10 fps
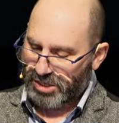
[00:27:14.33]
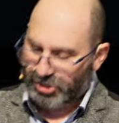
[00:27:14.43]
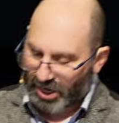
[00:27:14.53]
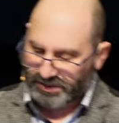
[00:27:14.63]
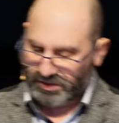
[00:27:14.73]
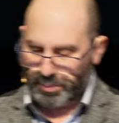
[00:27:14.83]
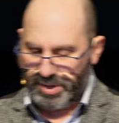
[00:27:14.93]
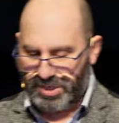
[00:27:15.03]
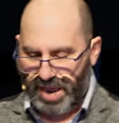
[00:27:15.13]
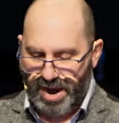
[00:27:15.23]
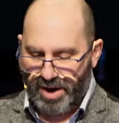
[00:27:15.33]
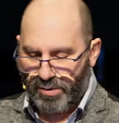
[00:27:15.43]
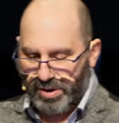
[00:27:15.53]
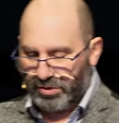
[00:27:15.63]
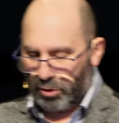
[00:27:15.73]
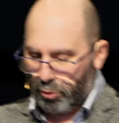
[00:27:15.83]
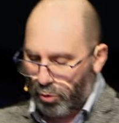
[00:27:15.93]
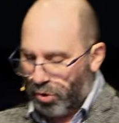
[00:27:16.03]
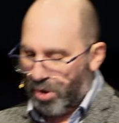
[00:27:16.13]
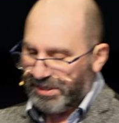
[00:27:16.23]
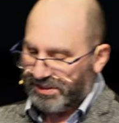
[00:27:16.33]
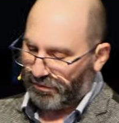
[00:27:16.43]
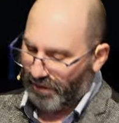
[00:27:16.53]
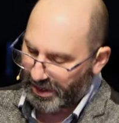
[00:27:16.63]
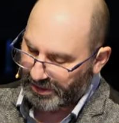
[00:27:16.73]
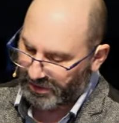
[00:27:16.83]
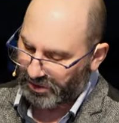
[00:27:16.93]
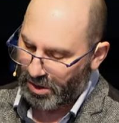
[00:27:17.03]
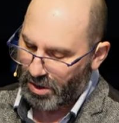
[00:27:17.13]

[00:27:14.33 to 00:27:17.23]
just to be there and to look on his face